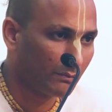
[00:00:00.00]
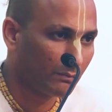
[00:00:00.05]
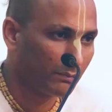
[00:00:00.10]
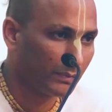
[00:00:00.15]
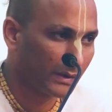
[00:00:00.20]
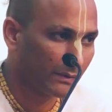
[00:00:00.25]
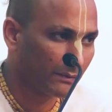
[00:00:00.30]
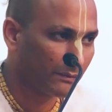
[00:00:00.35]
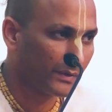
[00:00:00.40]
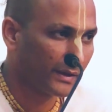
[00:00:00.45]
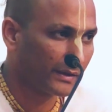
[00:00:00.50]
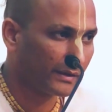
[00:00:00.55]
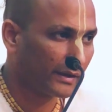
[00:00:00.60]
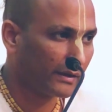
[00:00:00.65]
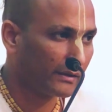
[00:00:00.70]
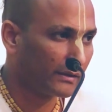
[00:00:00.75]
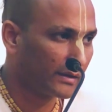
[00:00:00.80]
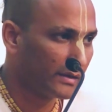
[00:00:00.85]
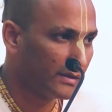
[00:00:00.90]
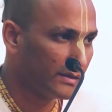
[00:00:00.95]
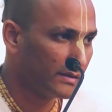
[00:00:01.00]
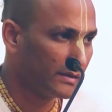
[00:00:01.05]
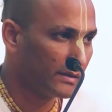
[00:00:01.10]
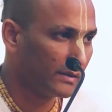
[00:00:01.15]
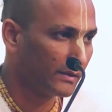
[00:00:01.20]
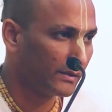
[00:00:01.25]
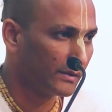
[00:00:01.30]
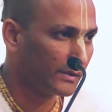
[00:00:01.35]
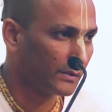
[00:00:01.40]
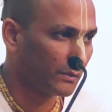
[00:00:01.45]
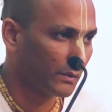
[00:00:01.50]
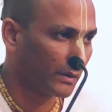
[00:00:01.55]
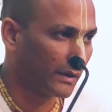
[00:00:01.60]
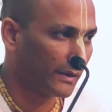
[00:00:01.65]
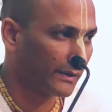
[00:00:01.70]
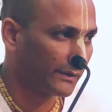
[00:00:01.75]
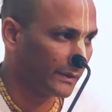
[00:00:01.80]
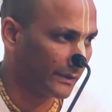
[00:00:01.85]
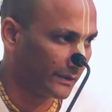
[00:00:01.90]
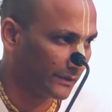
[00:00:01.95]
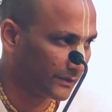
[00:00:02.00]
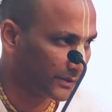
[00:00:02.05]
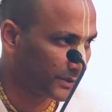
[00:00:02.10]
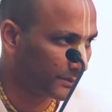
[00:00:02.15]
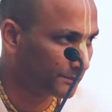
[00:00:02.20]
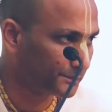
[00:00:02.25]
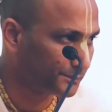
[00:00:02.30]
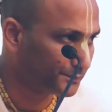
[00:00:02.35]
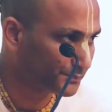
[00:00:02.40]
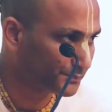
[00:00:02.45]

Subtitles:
perfect in the yoga system.